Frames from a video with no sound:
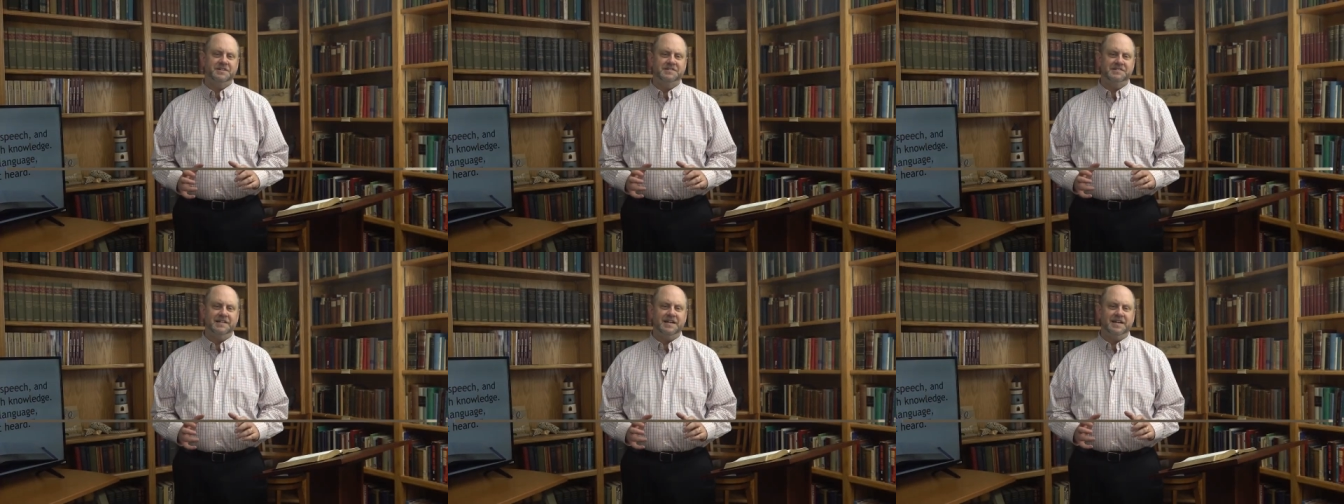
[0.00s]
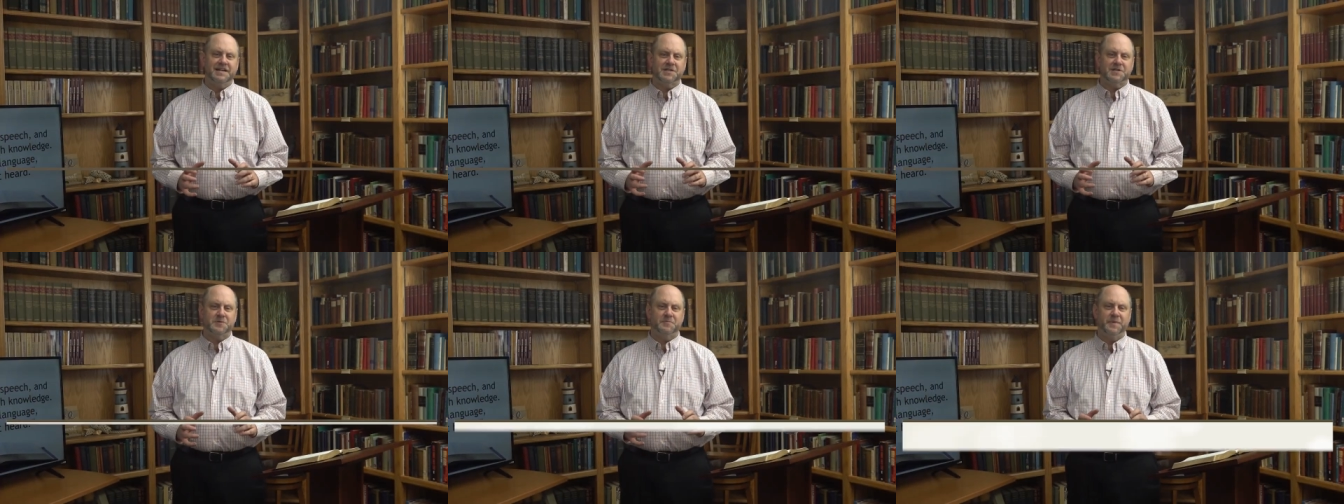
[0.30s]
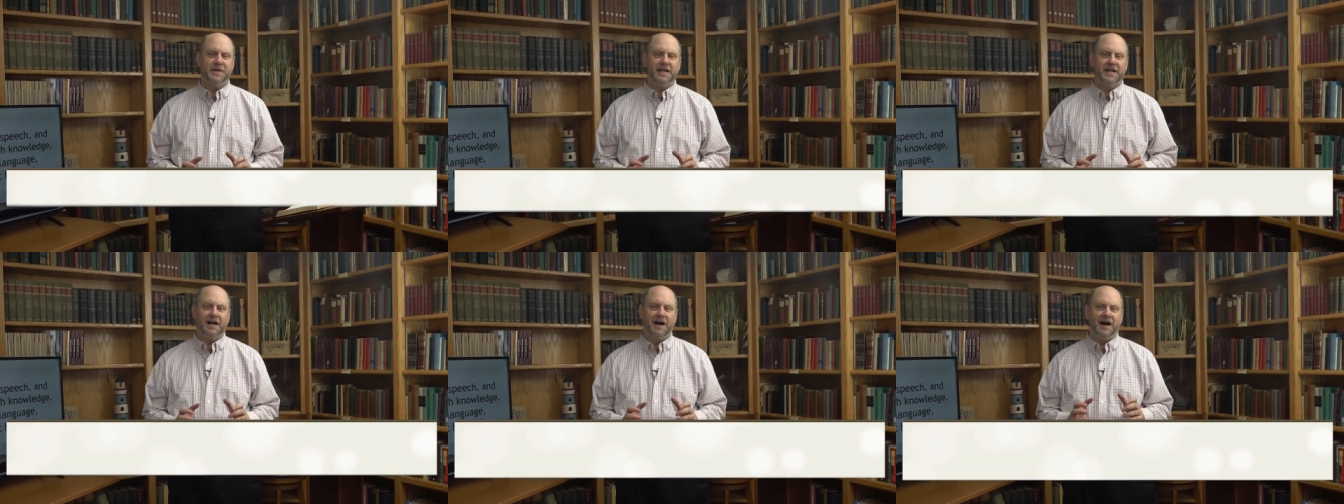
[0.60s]
does not
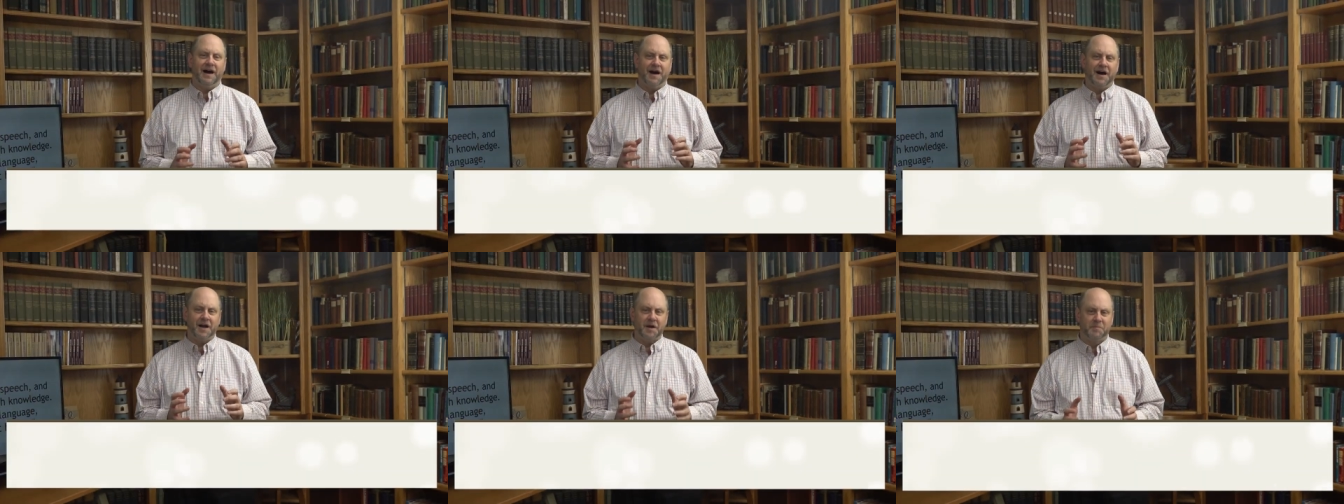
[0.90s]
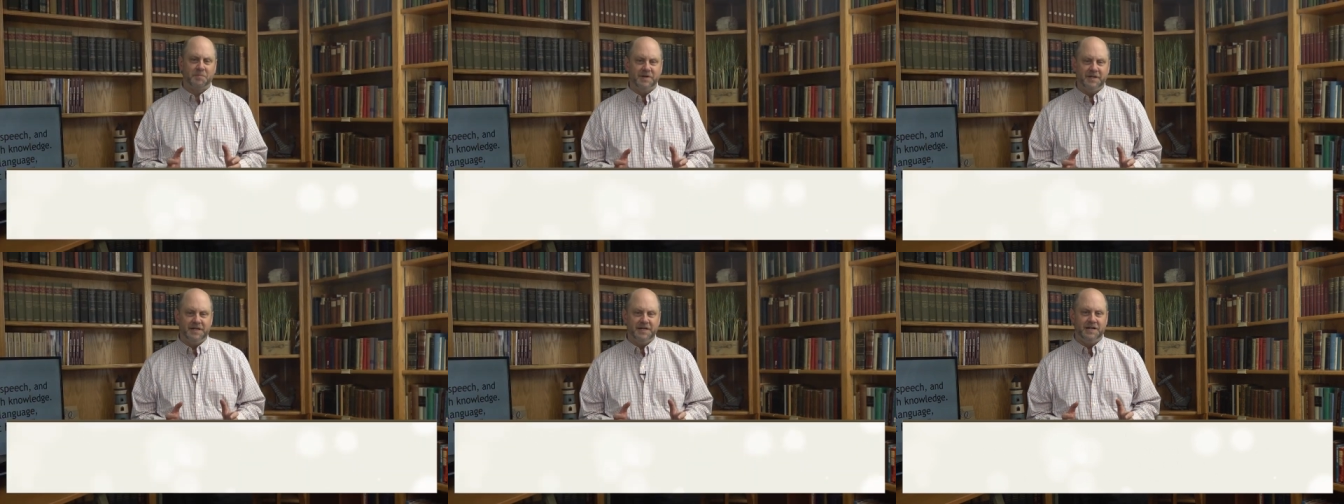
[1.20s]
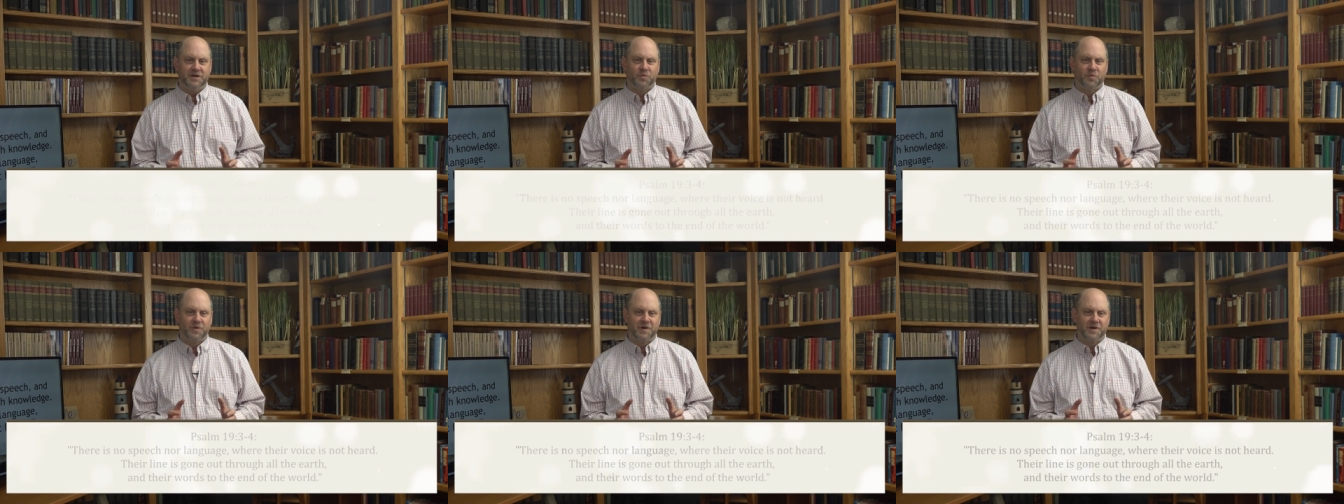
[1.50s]
speak
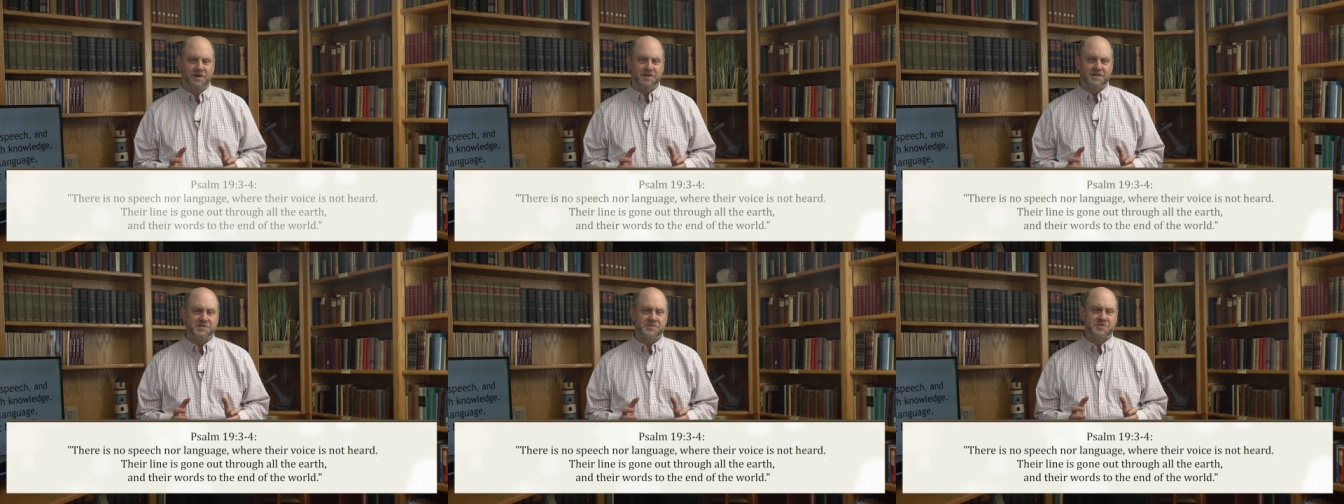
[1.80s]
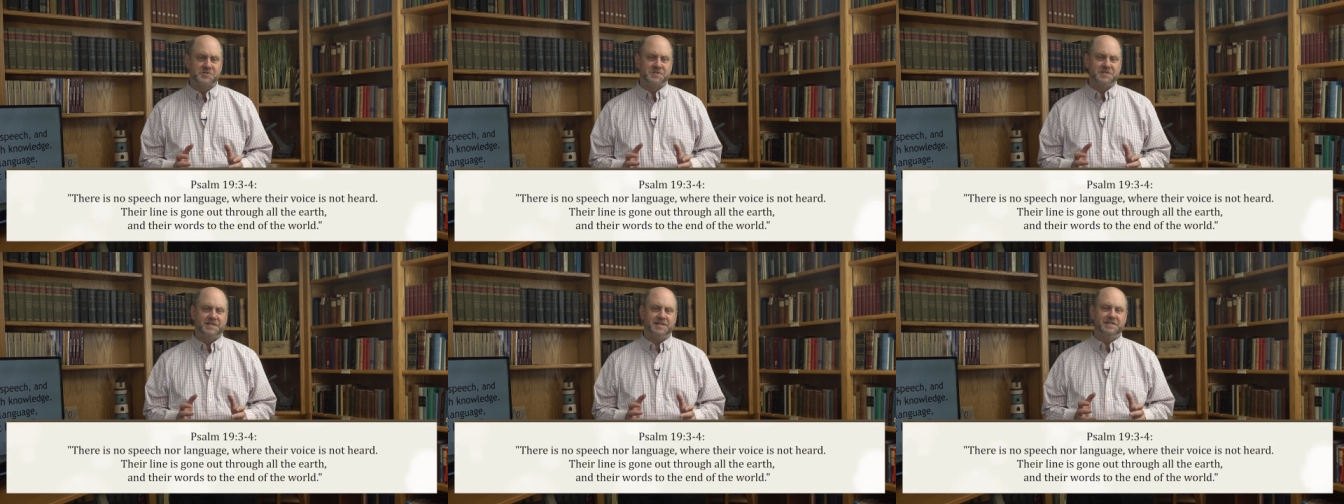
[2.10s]
audibly in words,